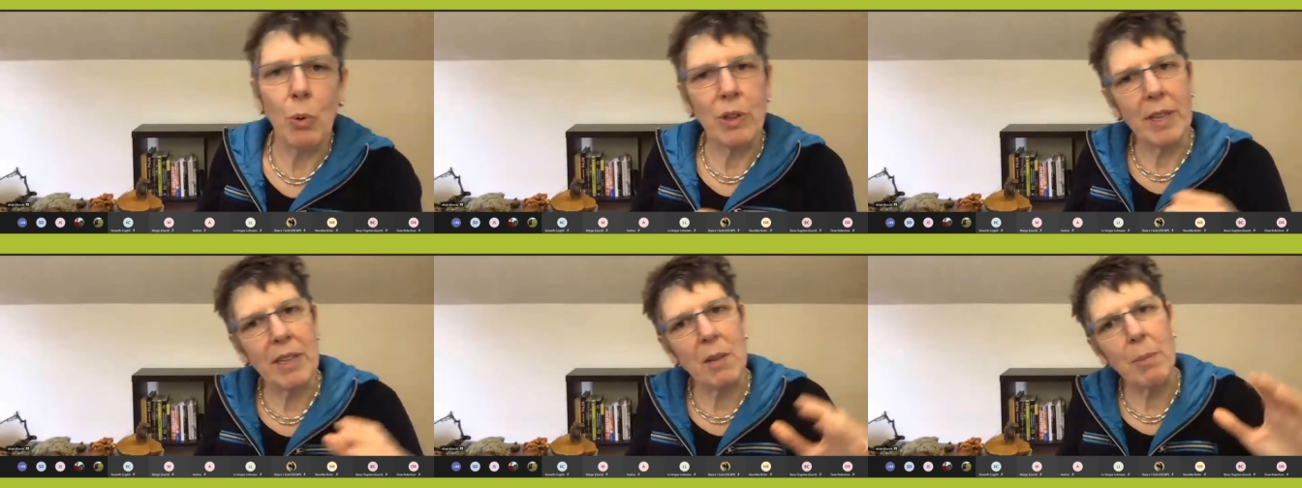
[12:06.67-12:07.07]

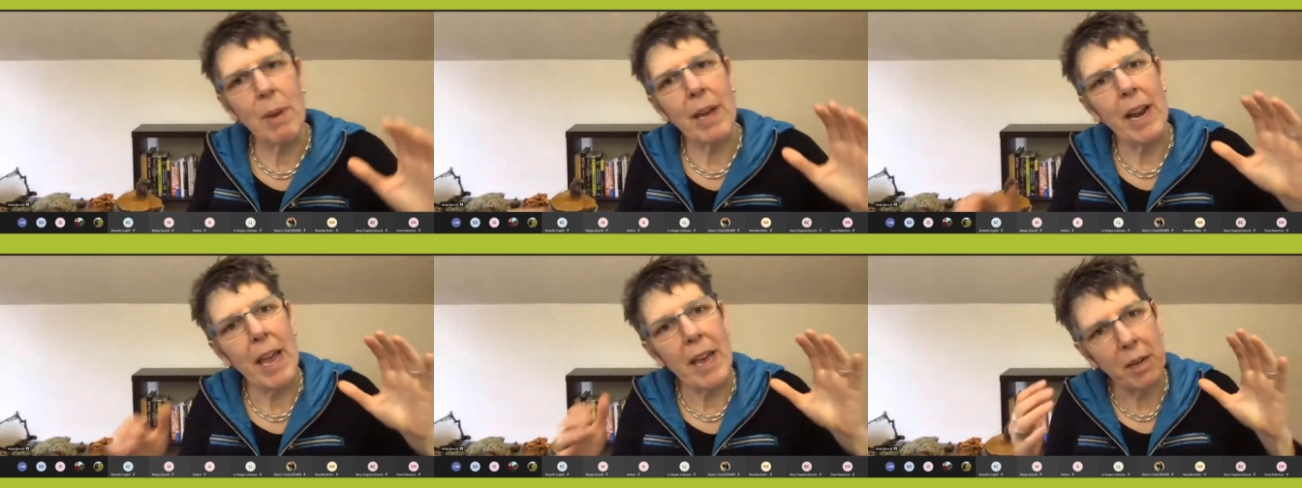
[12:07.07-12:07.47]
we think
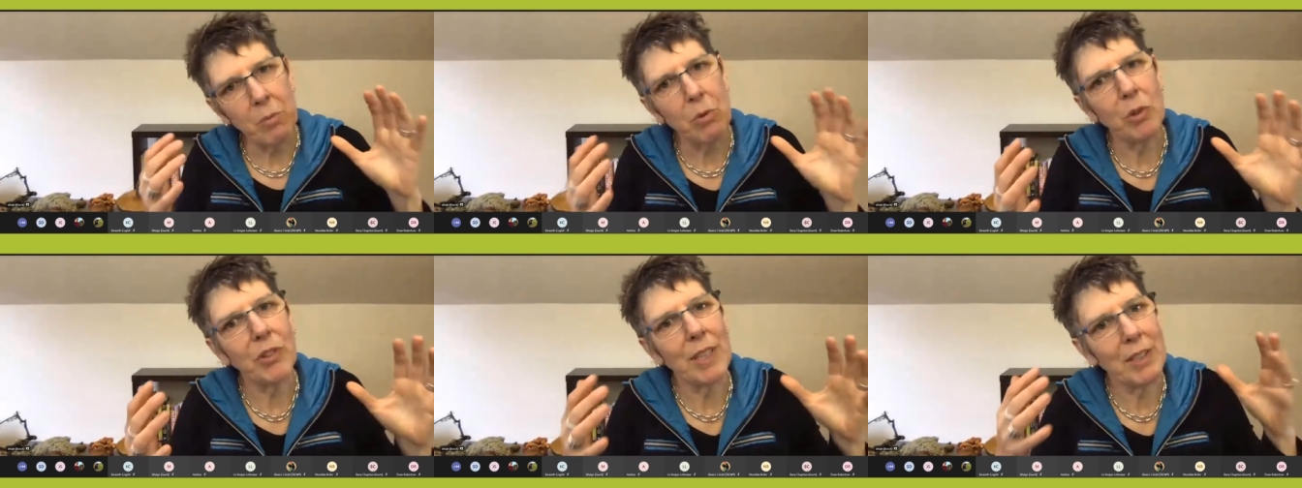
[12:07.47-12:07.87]
about
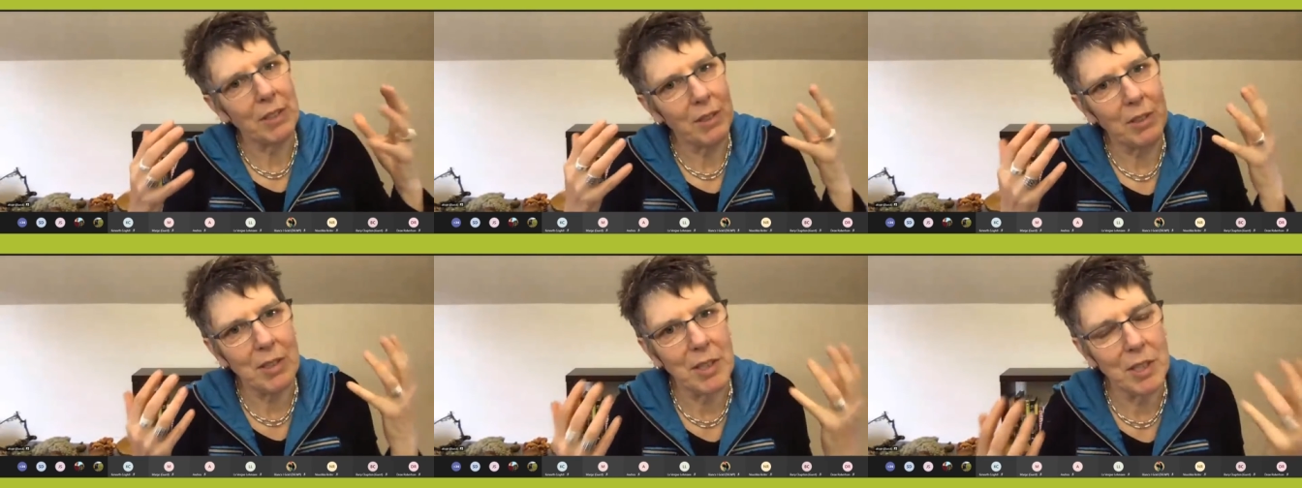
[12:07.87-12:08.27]
animals
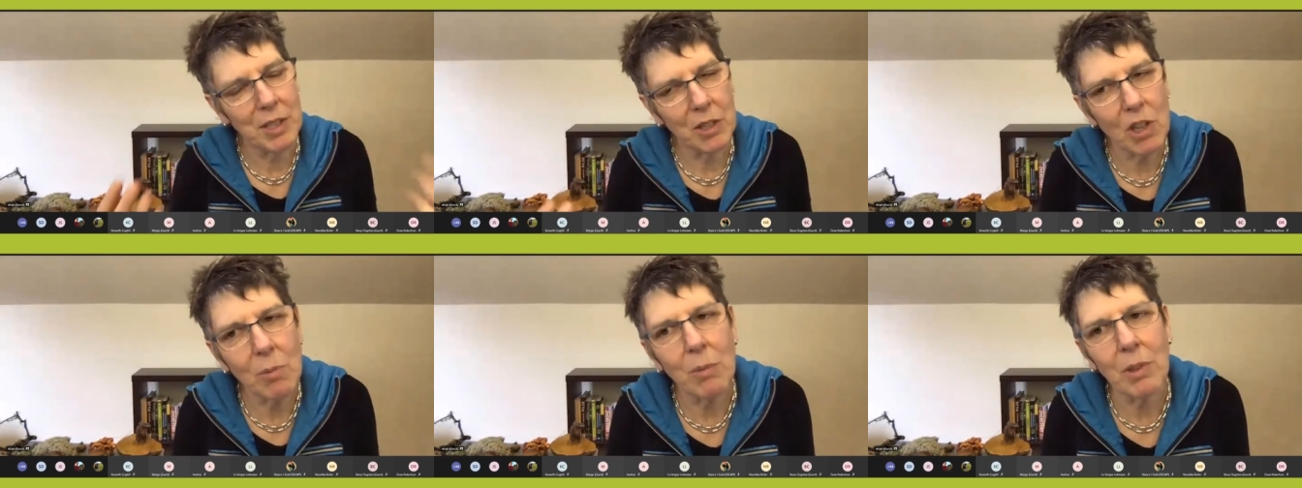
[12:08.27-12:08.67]
as
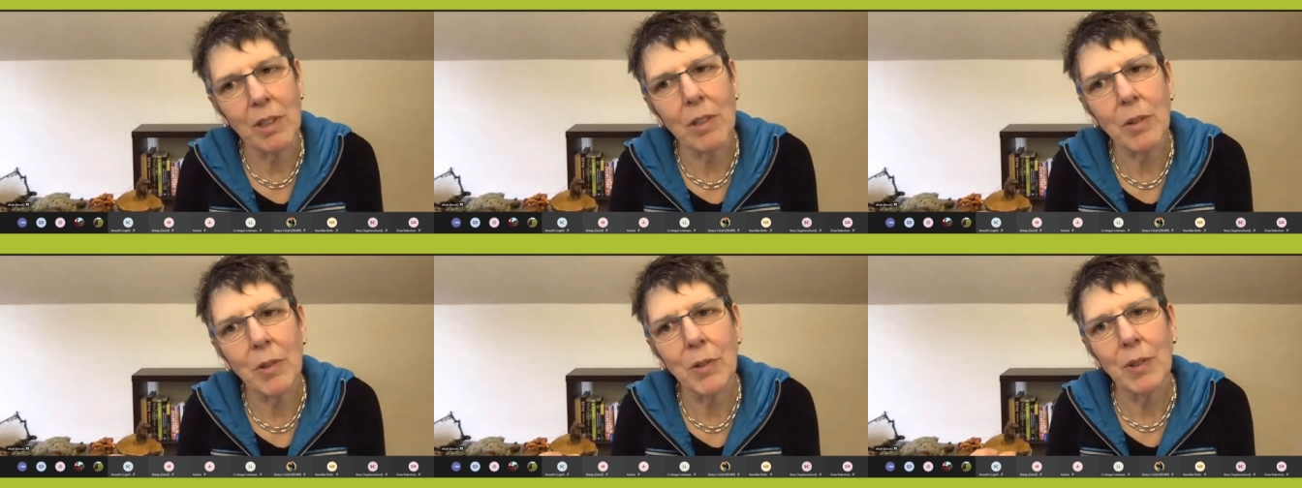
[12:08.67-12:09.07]

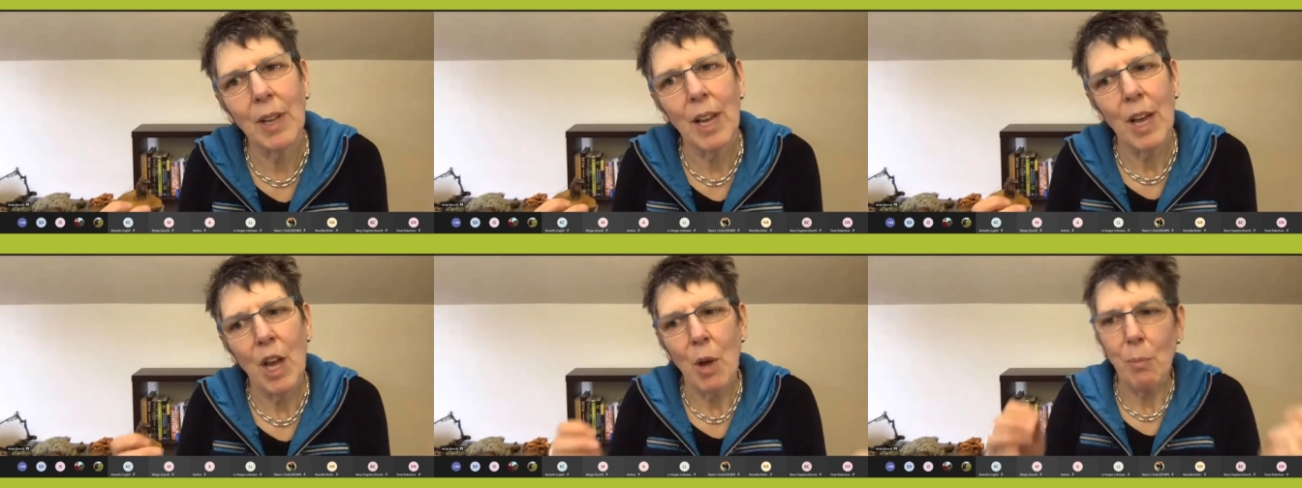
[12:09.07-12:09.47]
consumers,
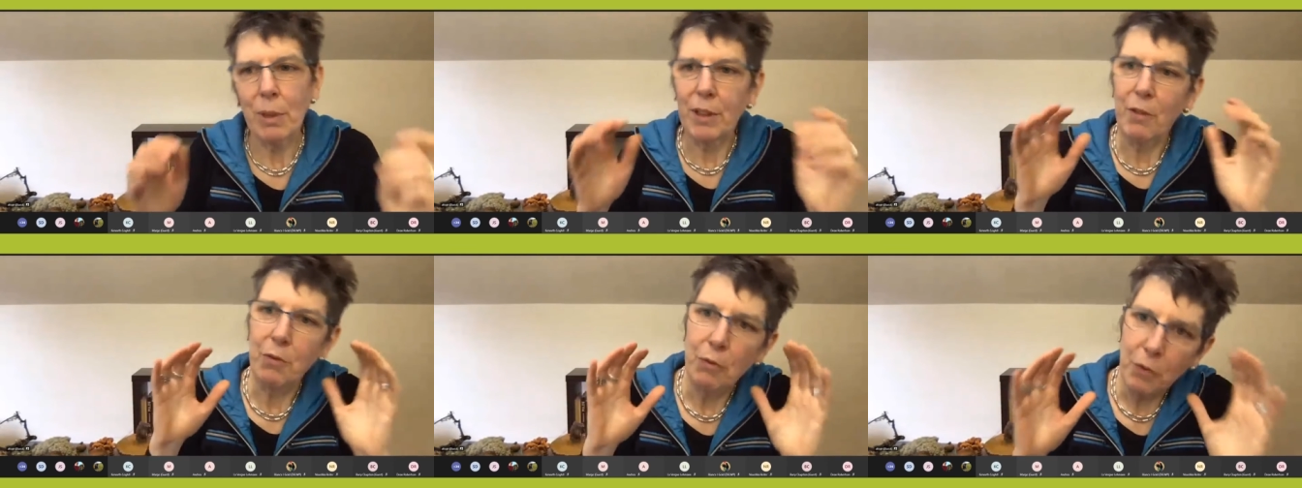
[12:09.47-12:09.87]

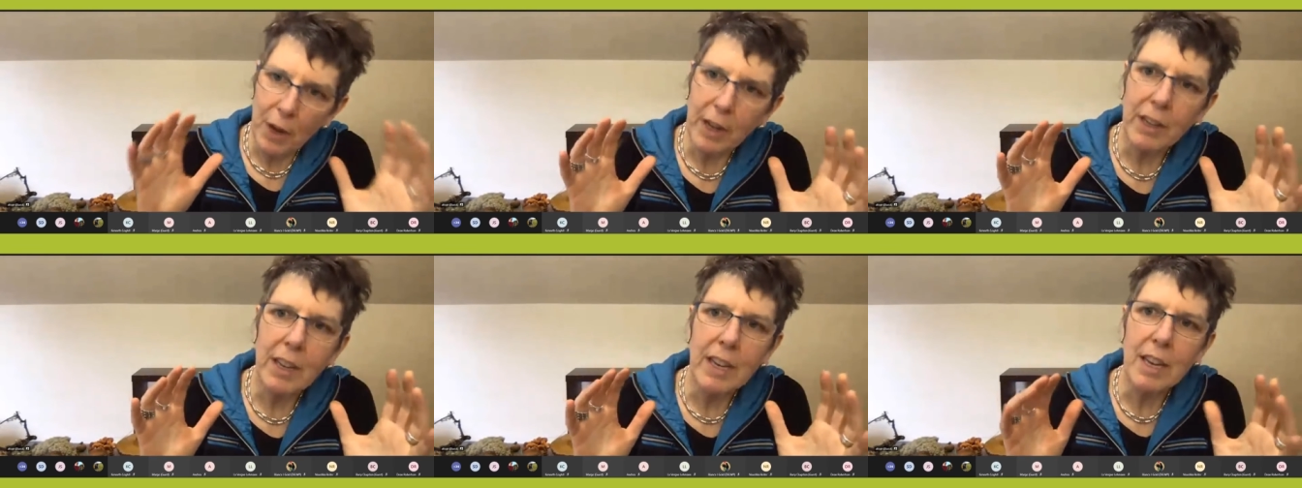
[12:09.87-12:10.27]
but the
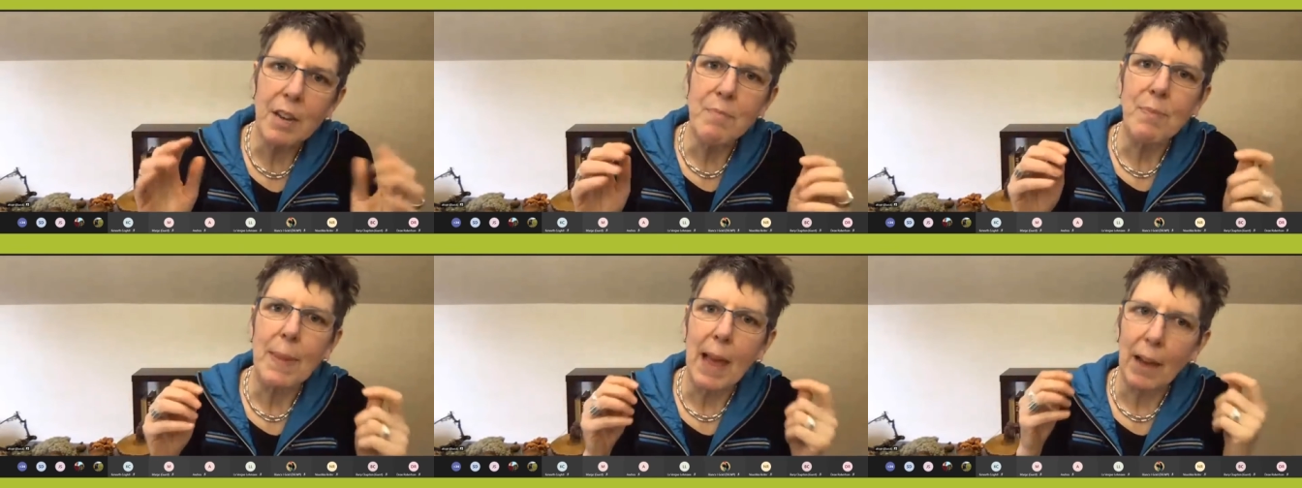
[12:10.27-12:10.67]
fungi
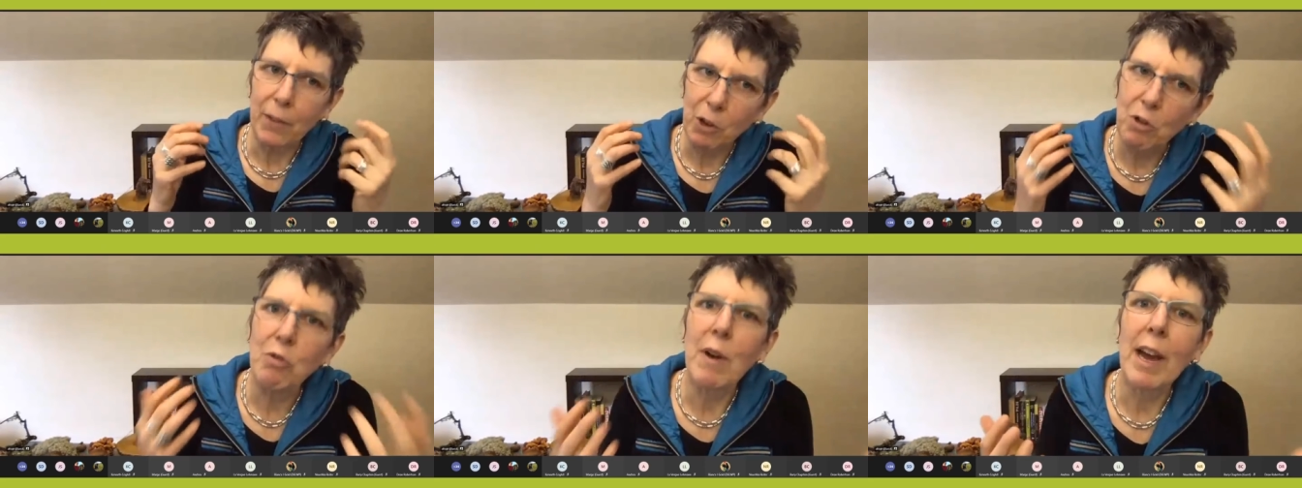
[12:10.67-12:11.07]
are
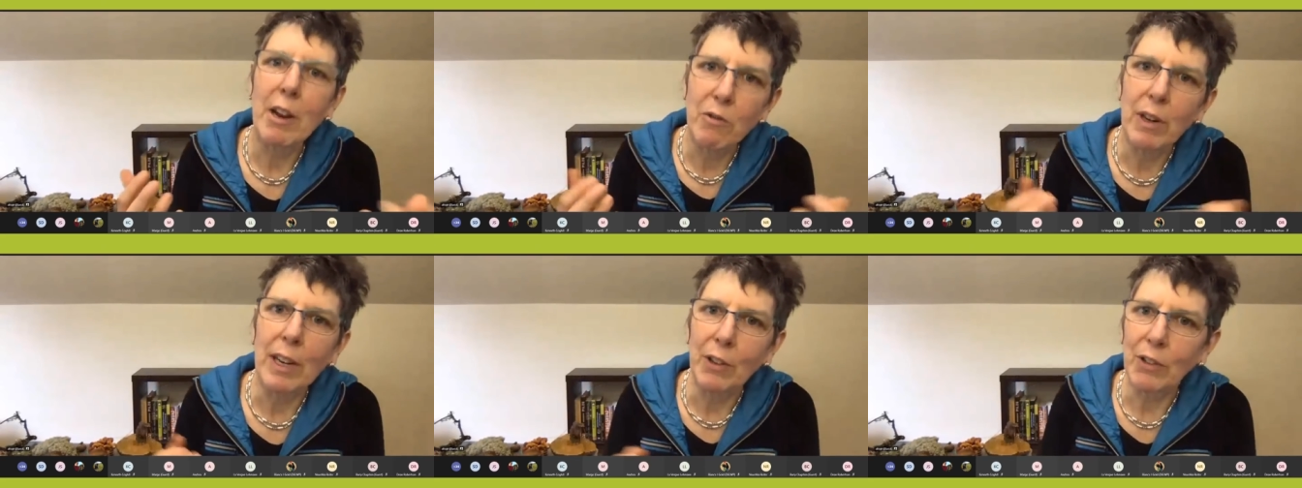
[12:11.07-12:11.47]
the
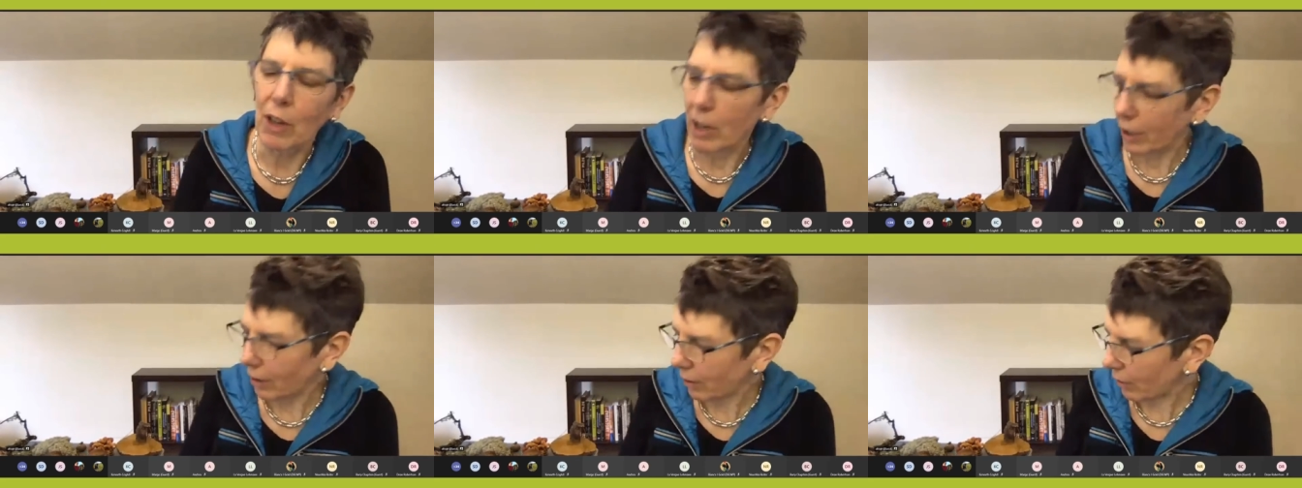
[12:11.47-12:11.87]
great
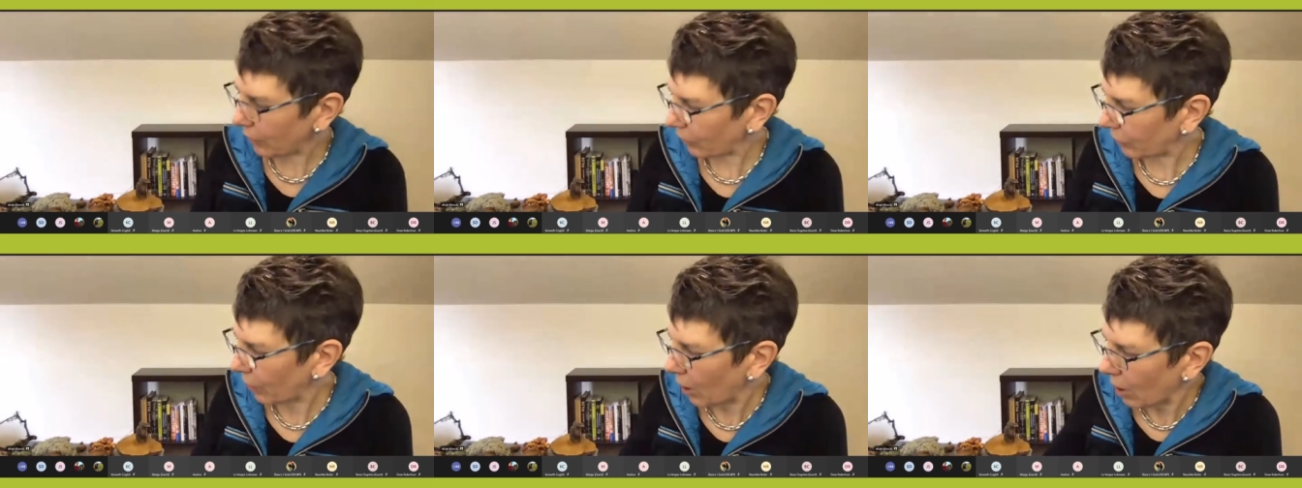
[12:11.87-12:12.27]

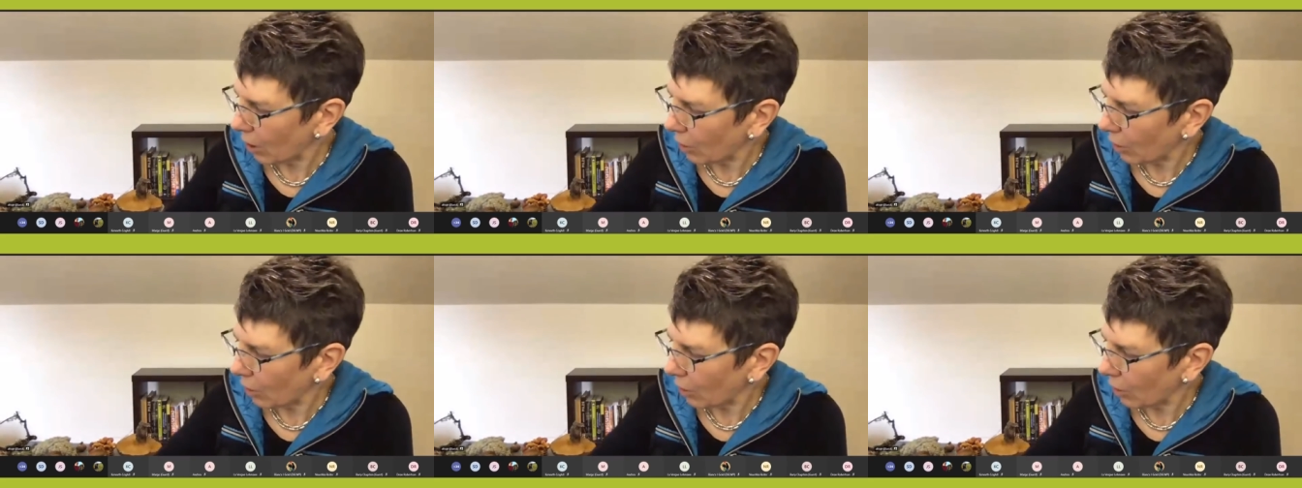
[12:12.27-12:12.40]
recyclers.